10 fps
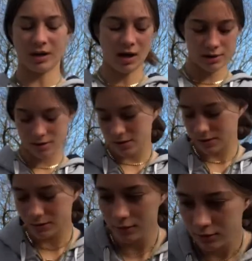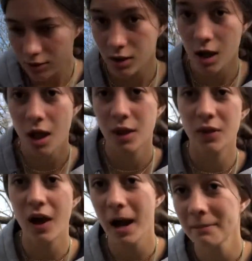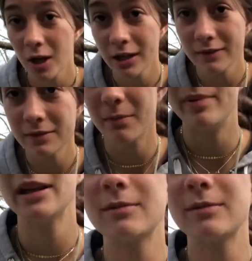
Honestly, I'm not even being